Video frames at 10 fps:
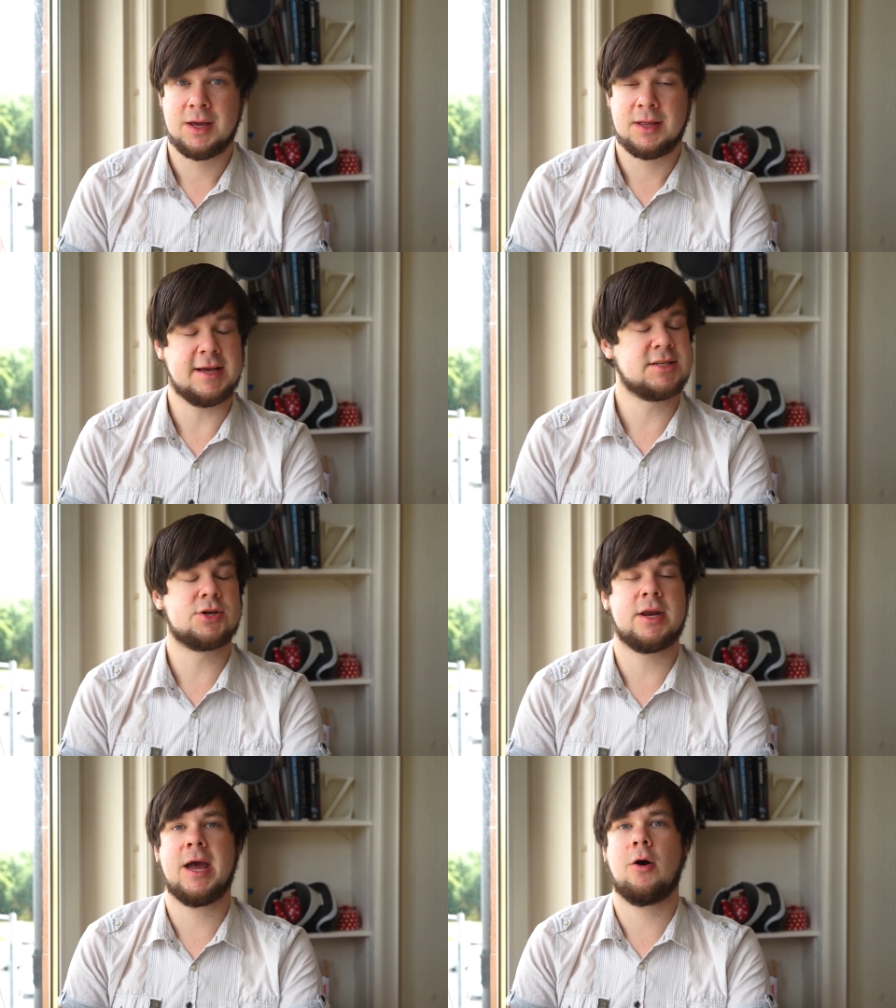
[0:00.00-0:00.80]
This is
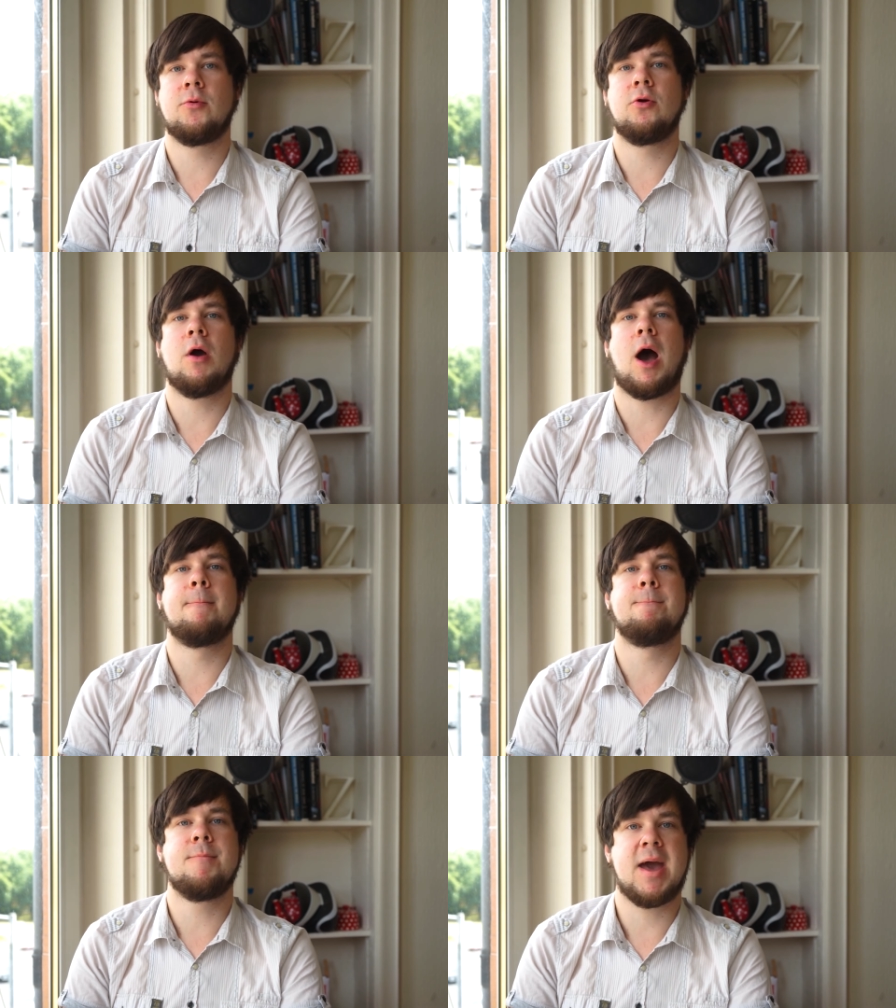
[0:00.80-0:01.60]
going to help you
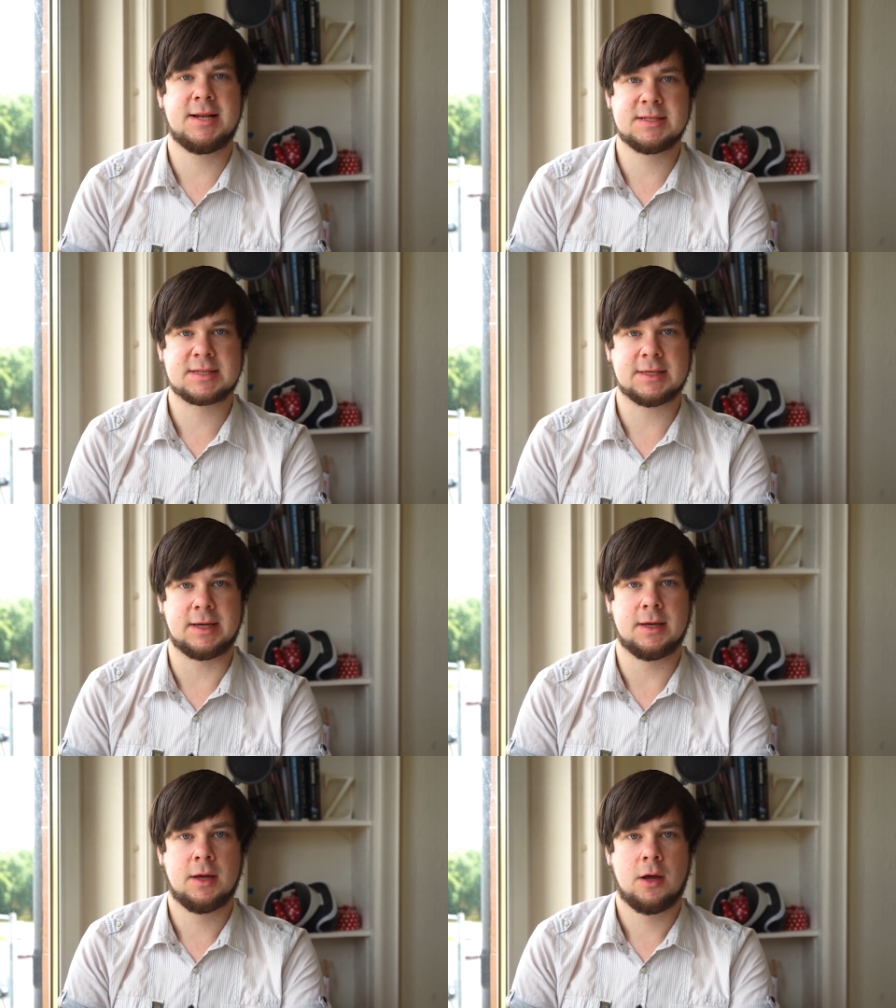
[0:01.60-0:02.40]
immensely